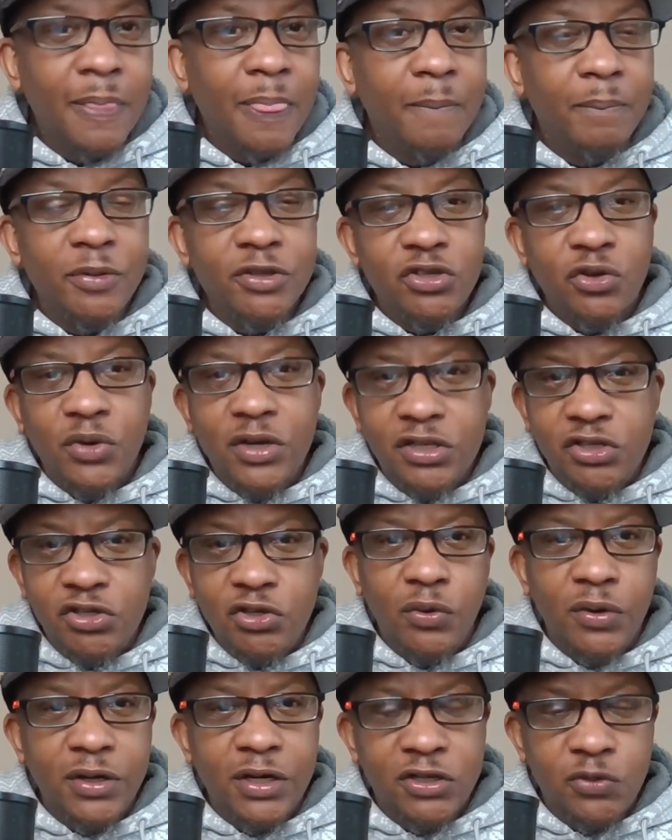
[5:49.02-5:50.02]
So he's
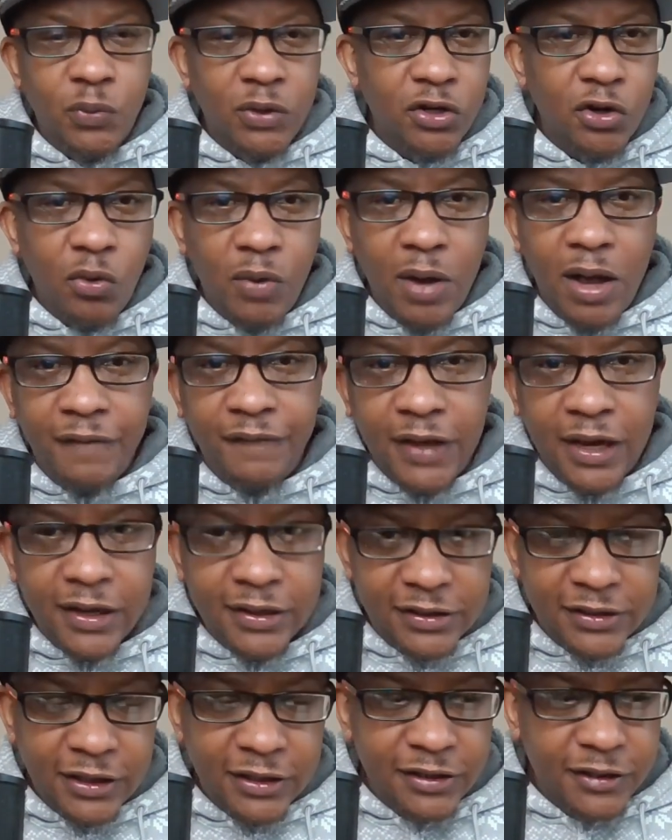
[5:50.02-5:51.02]
doing this with no
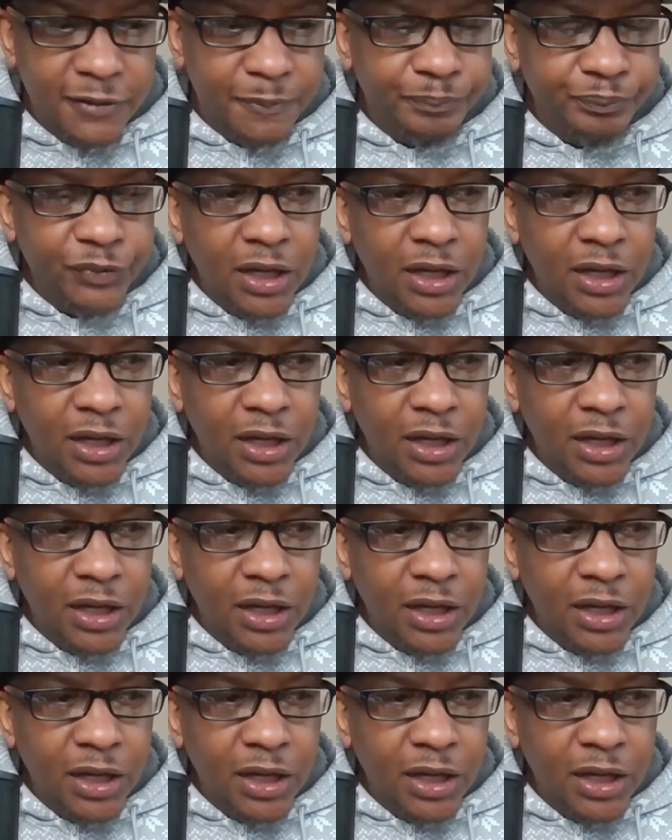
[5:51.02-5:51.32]
athleticism.